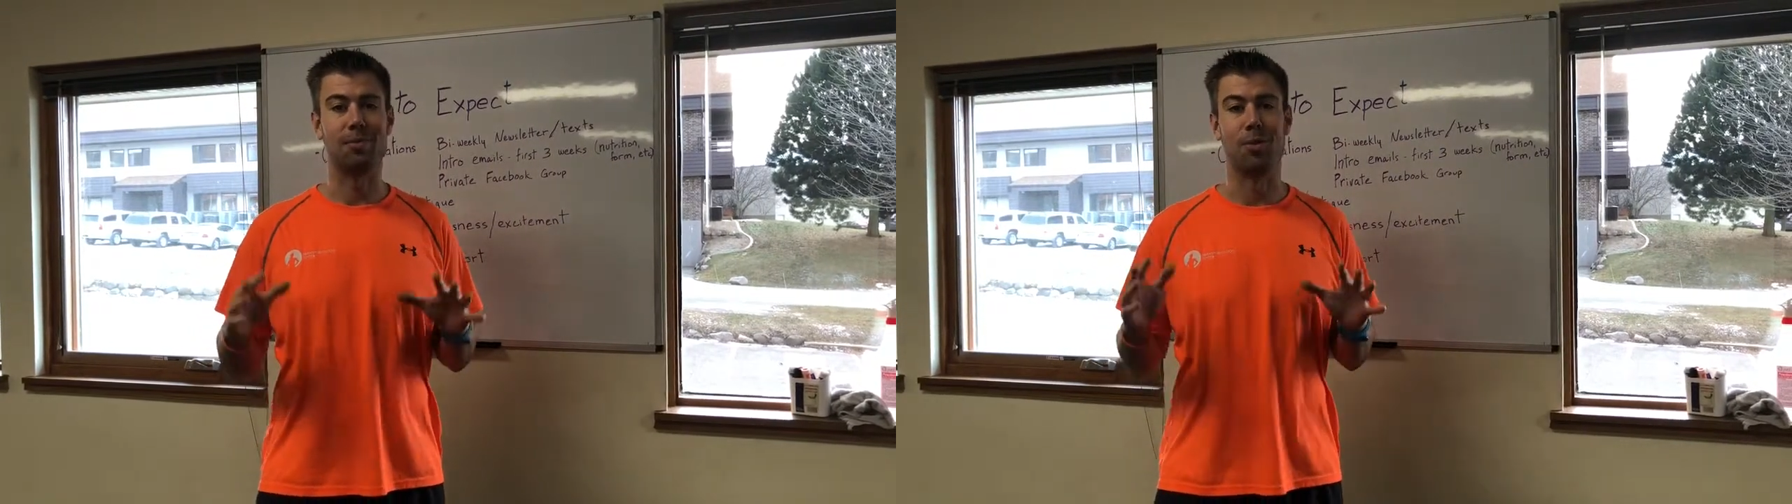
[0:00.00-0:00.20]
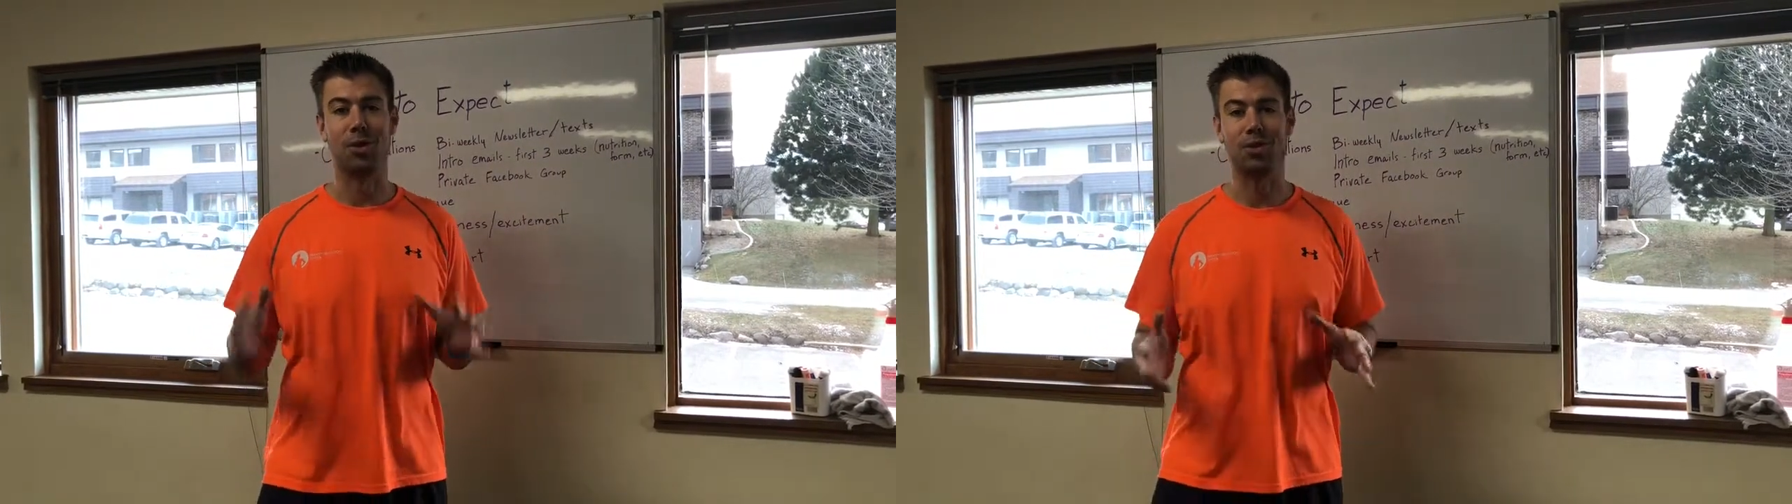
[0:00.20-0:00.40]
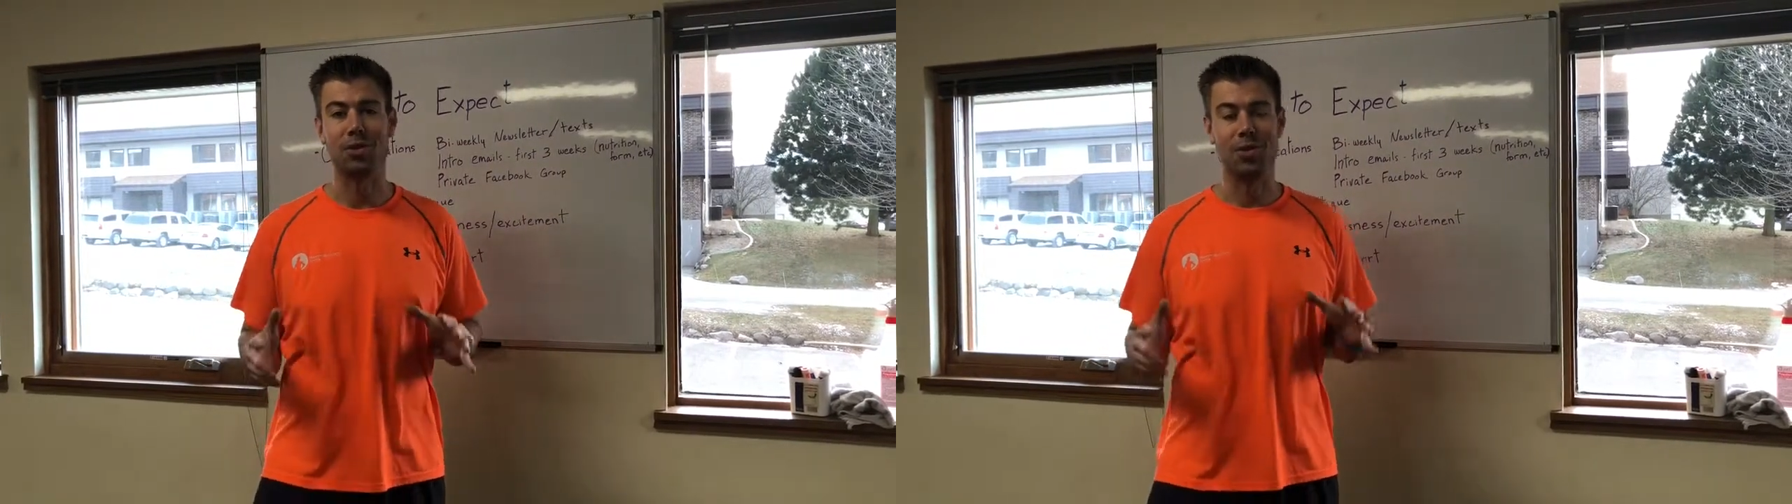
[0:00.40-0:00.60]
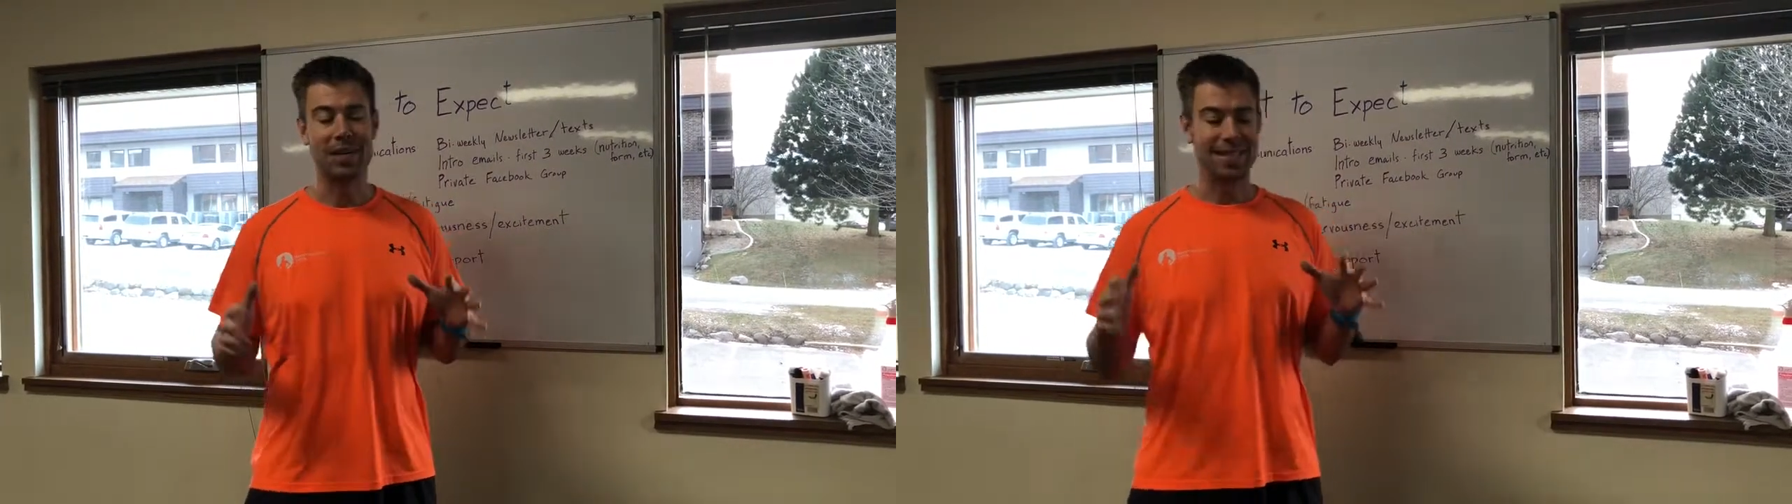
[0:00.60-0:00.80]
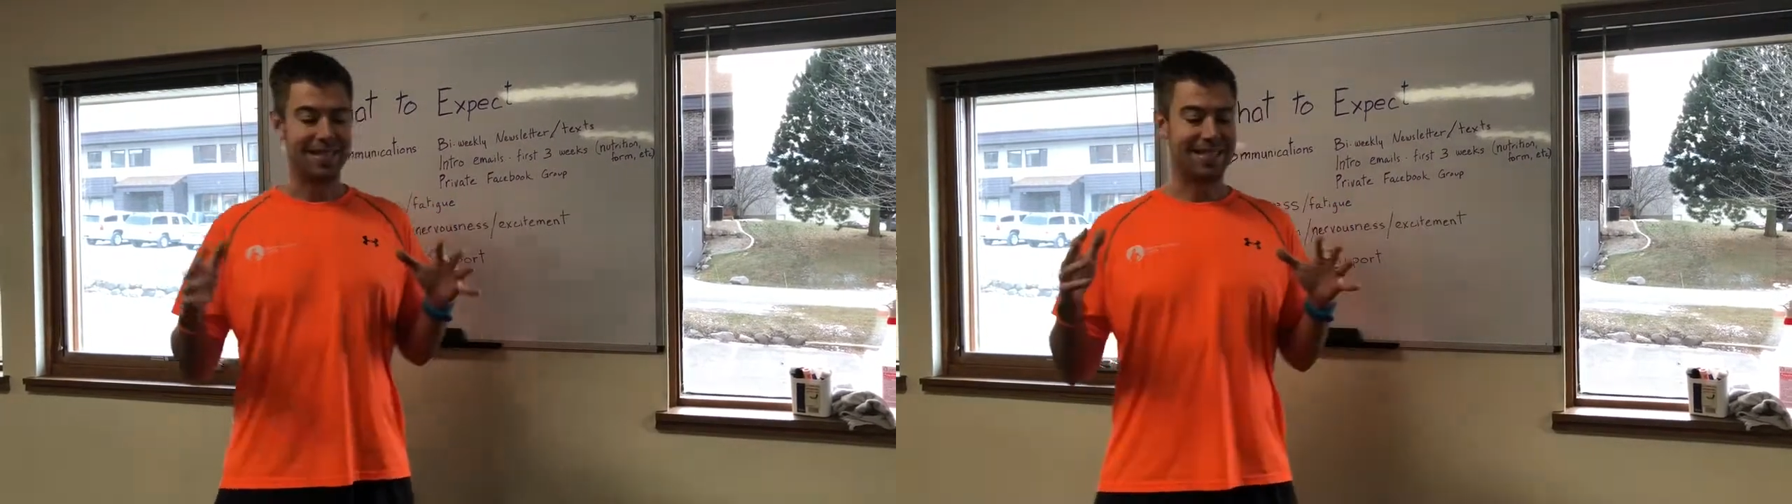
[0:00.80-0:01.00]
The more you
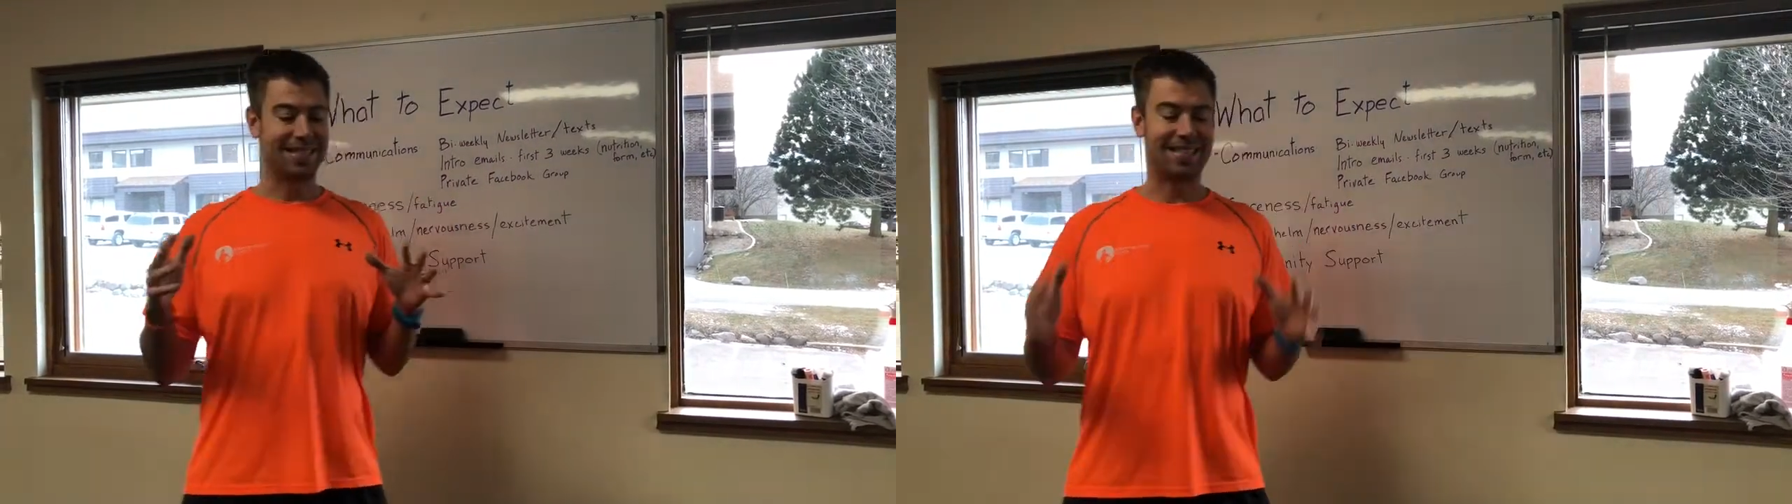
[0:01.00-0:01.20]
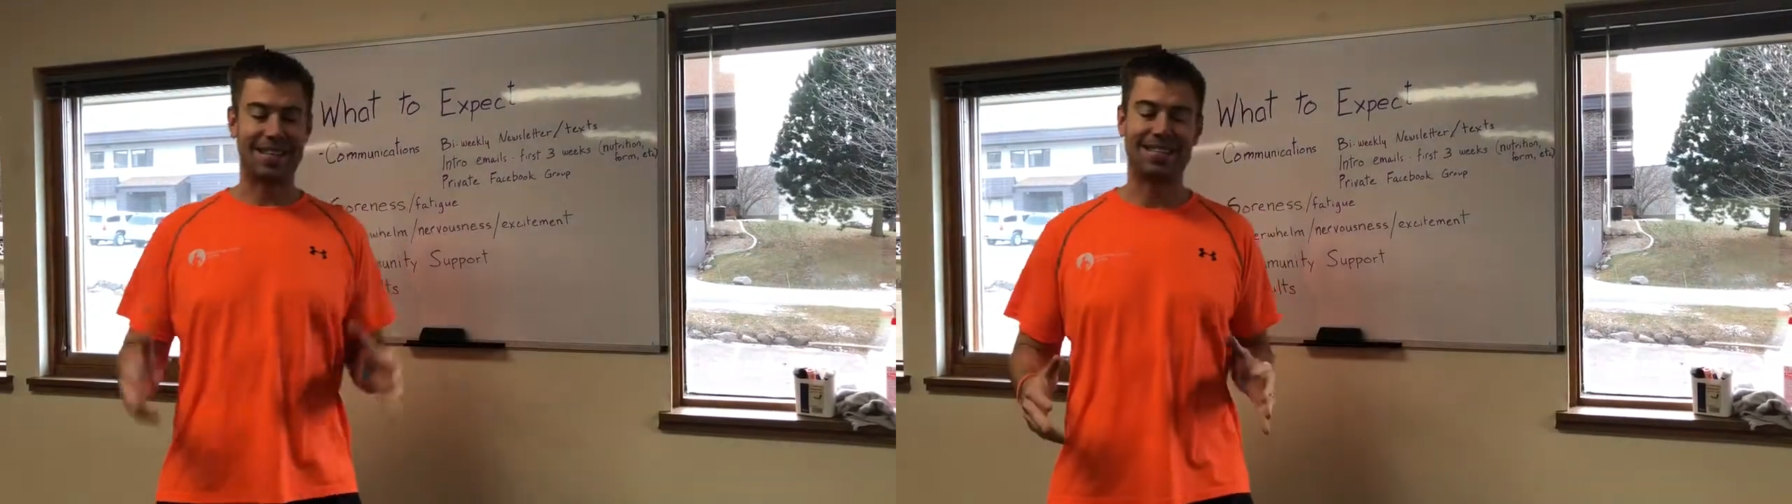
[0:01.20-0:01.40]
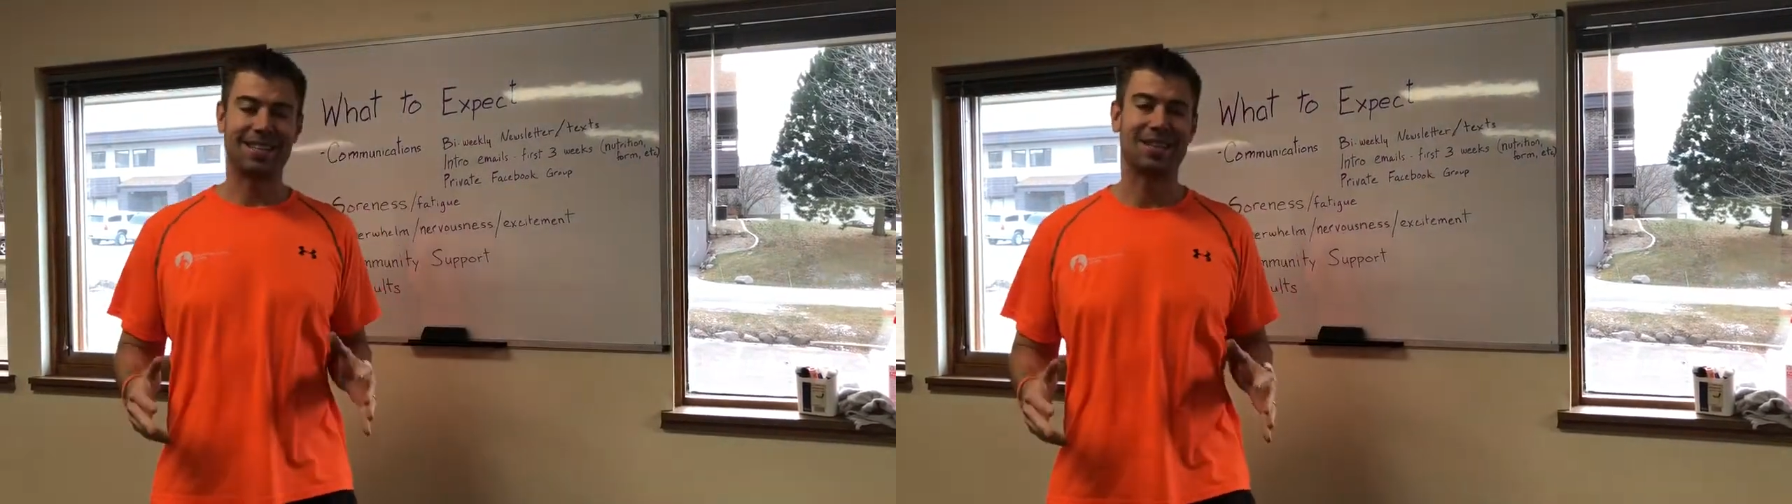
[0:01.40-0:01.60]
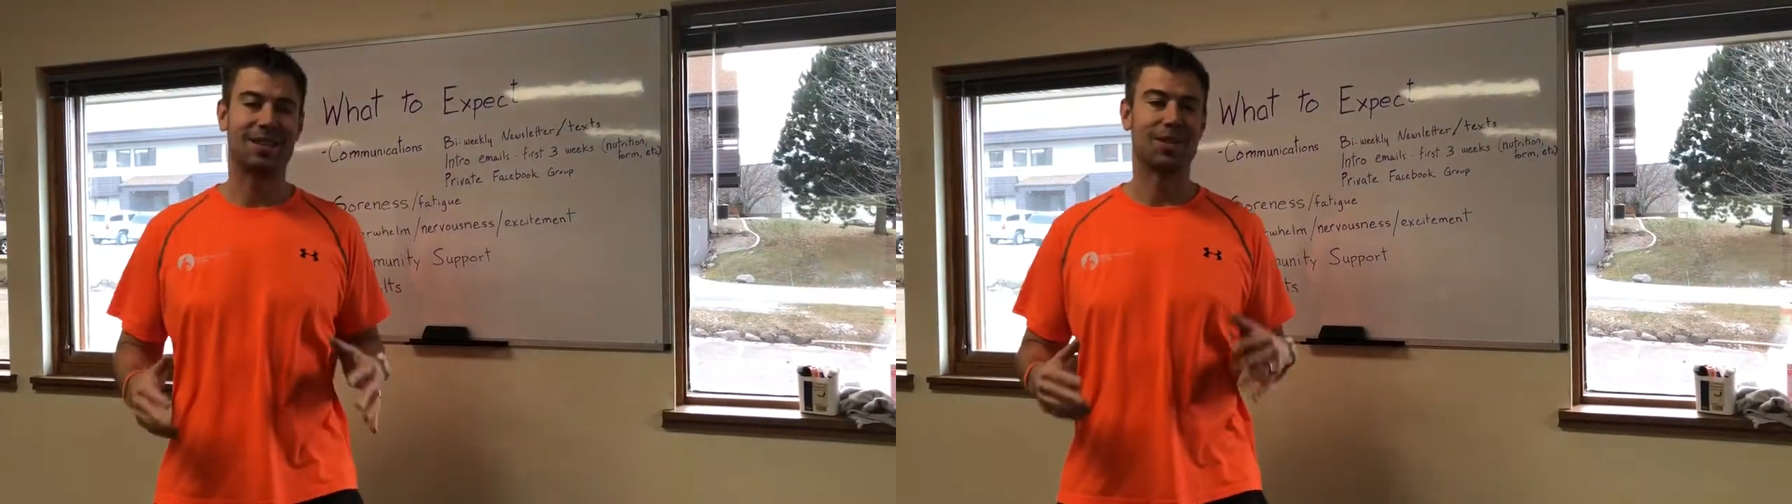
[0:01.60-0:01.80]
sit,